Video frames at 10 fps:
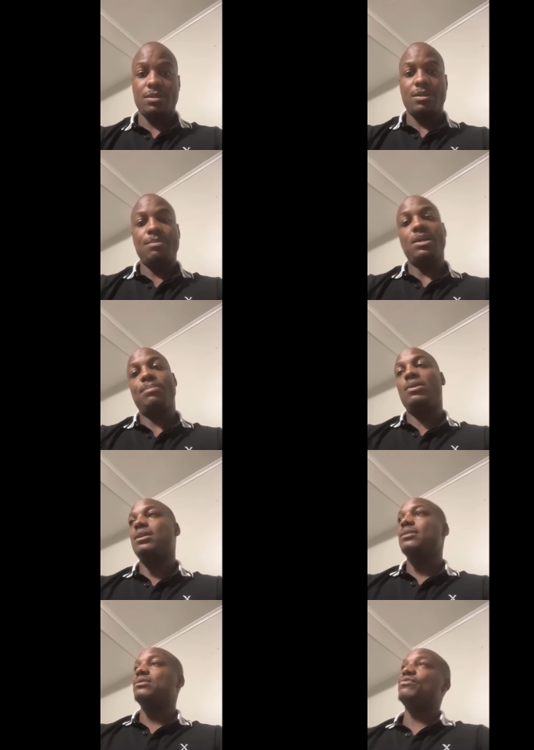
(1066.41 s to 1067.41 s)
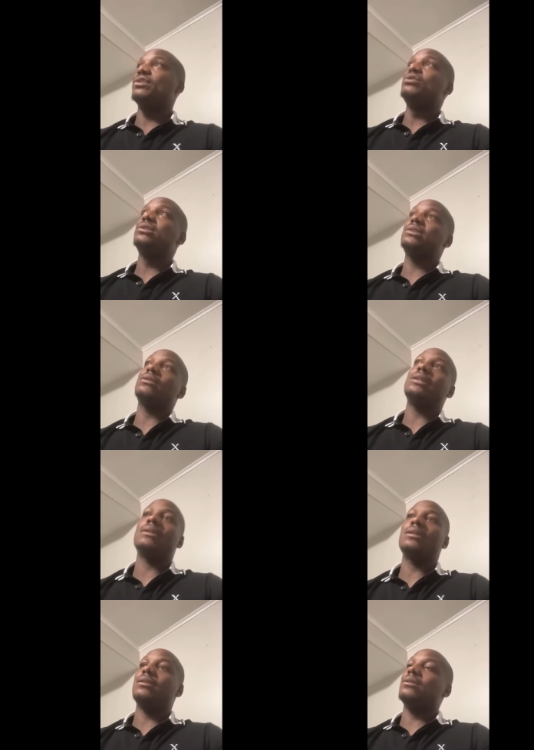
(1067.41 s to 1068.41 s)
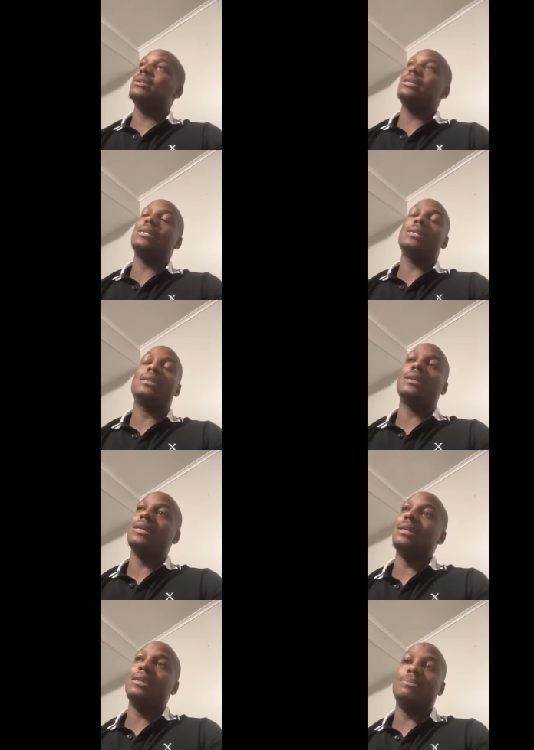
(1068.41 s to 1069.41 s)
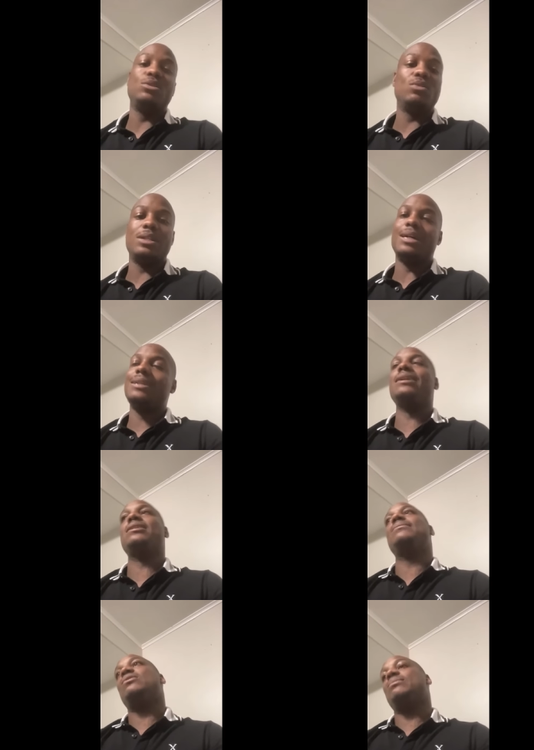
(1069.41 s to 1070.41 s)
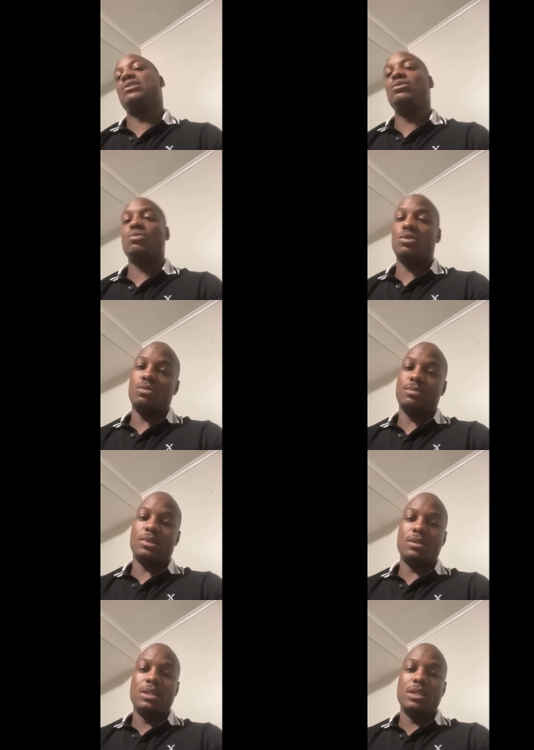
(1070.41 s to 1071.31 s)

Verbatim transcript: But bro, for you to sit on the on the internet and, and be doing all that, come on, bro, you wrong, bro.